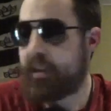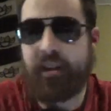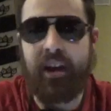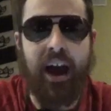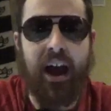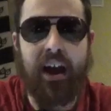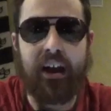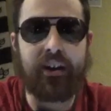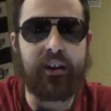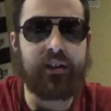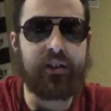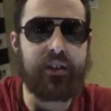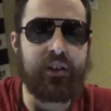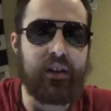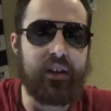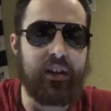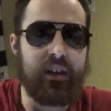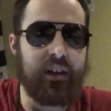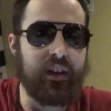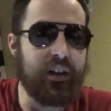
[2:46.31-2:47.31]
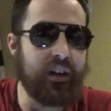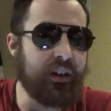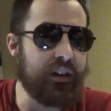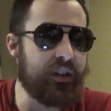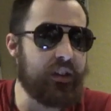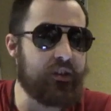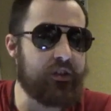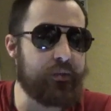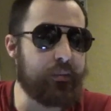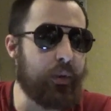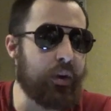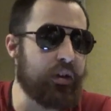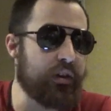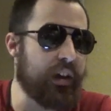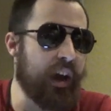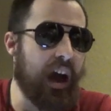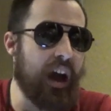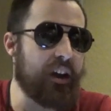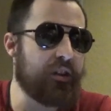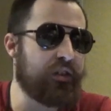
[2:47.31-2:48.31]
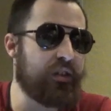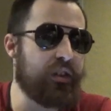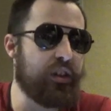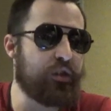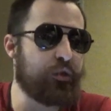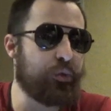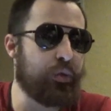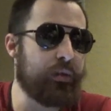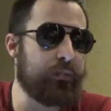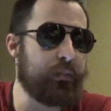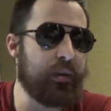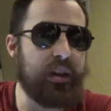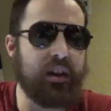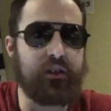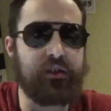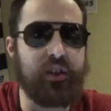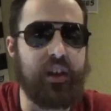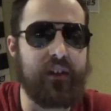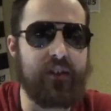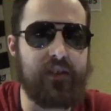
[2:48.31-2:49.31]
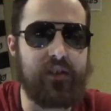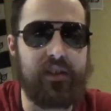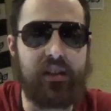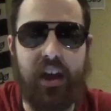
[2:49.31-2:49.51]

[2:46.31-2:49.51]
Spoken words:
kind of the smart guys in this one, because they